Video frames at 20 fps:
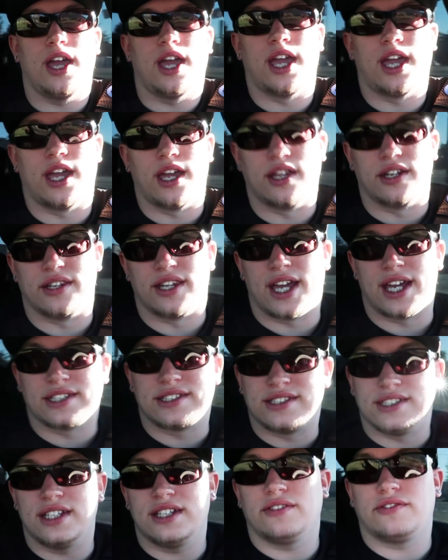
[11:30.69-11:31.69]
And
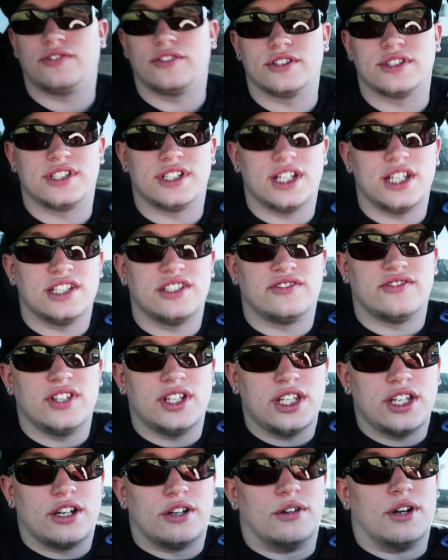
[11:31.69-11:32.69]
that's it for today's
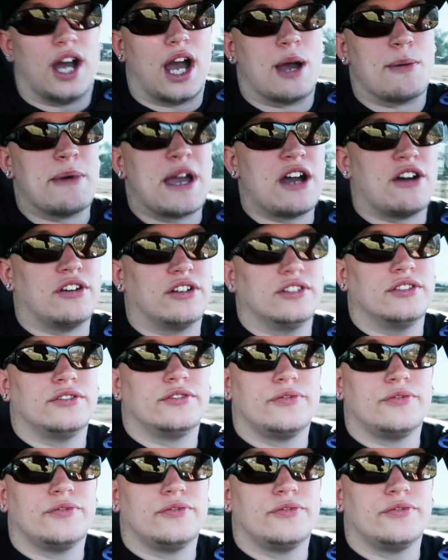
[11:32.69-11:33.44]
video. I'm out.